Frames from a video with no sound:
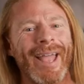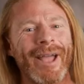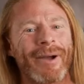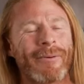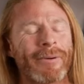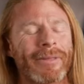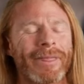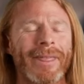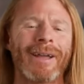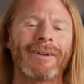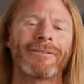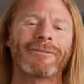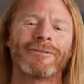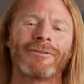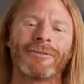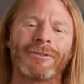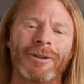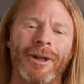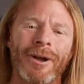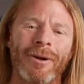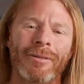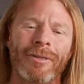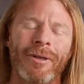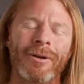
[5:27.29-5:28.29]
Without
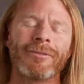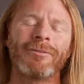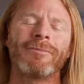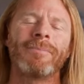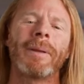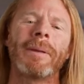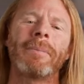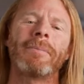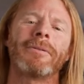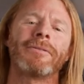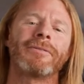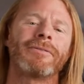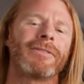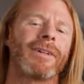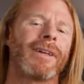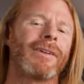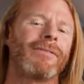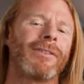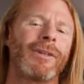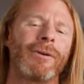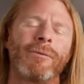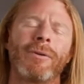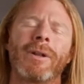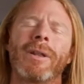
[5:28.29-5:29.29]
Trudeau, those people's
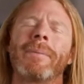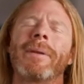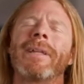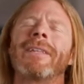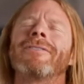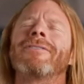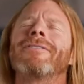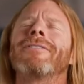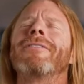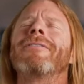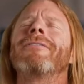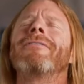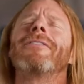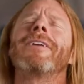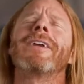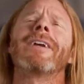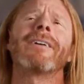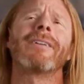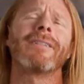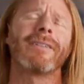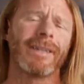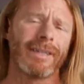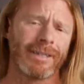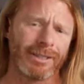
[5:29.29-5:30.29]
safety would have been
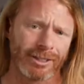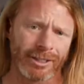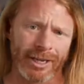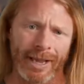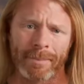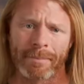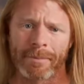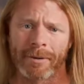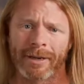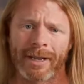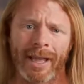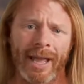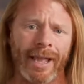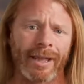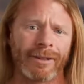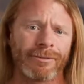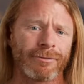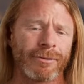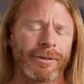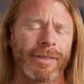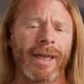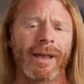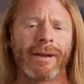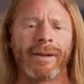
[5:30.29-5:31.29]
severely jeopardized
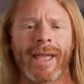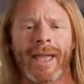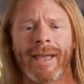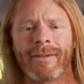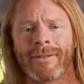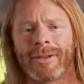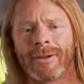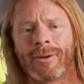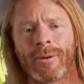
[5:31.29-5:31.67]
without having